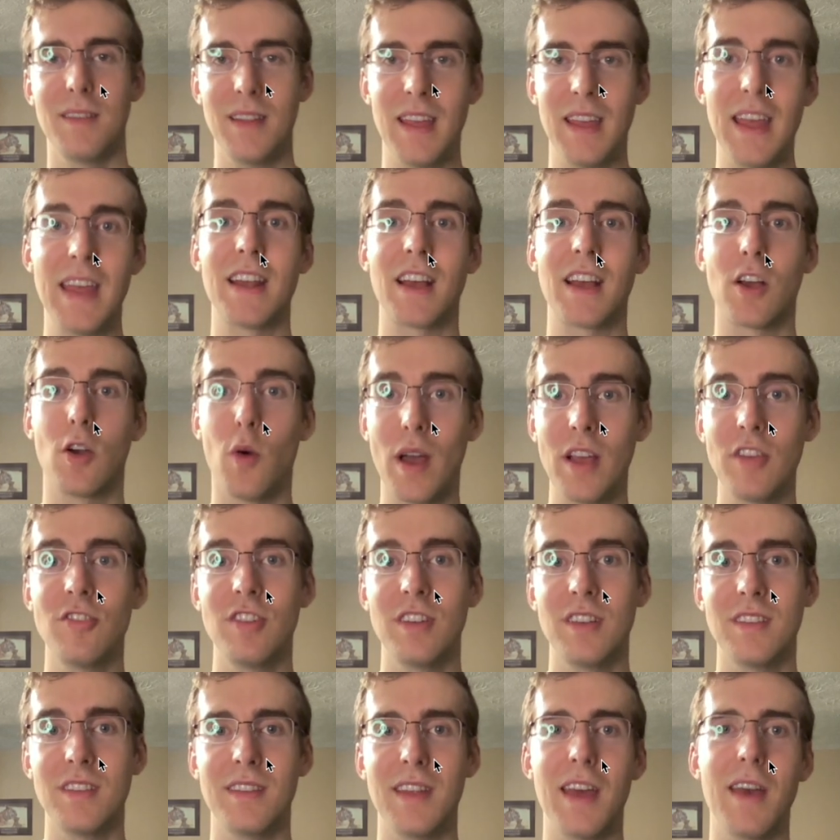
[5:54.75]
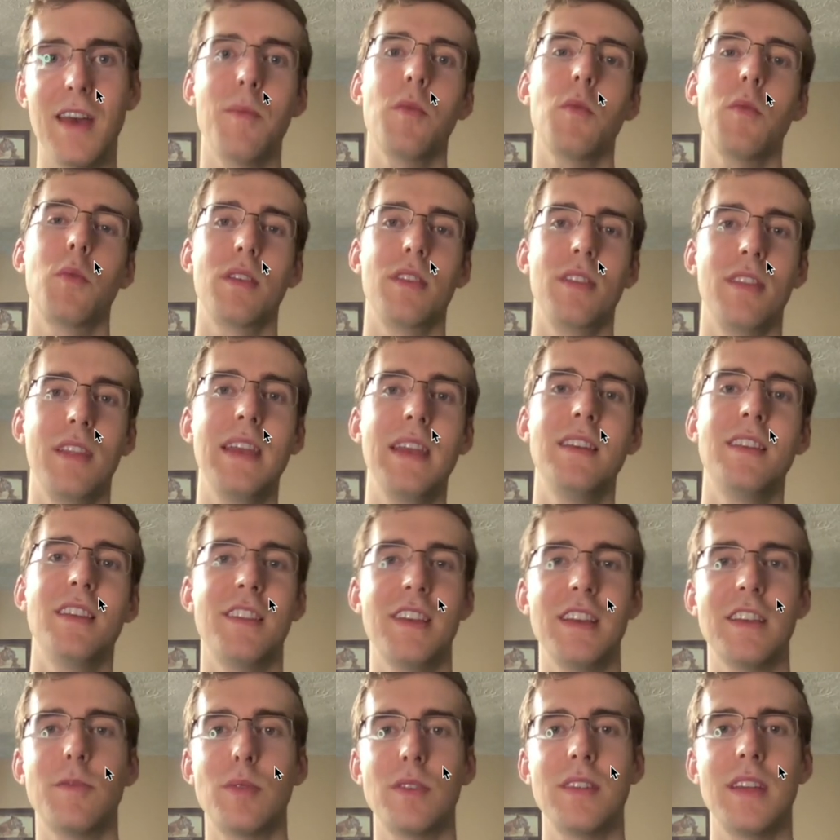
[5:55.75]
in a question stem would lead to
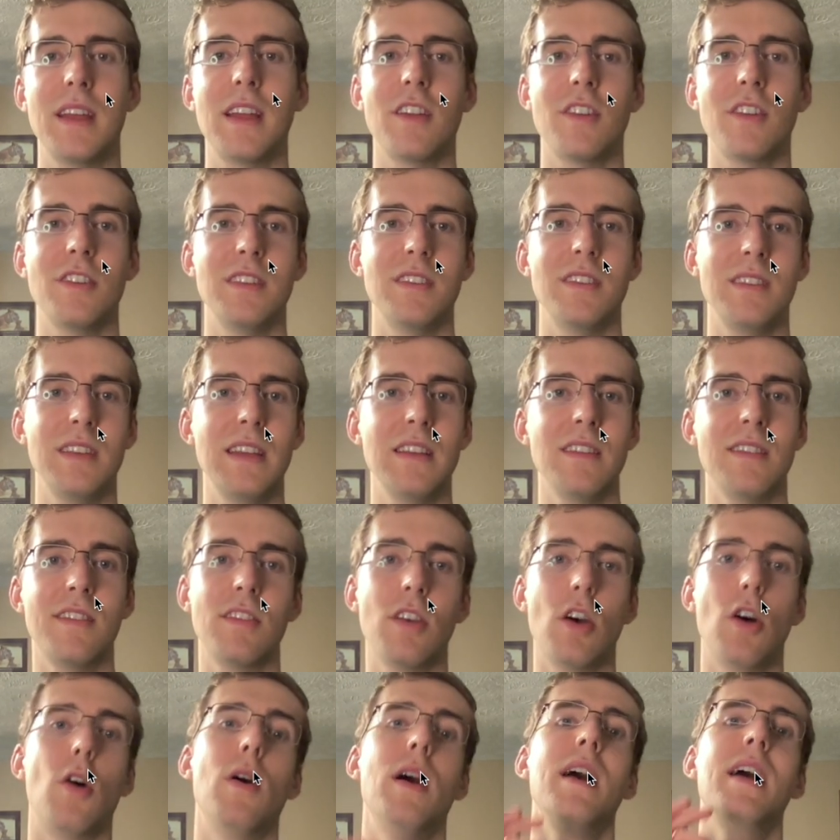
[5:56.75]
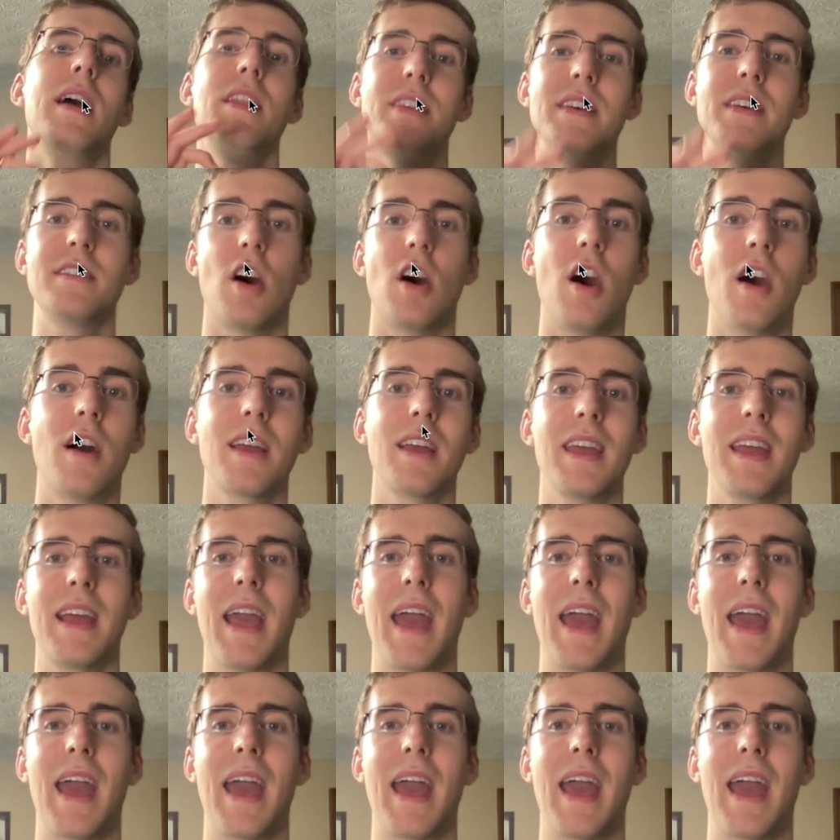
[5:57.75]
this particular disease. So this AnKing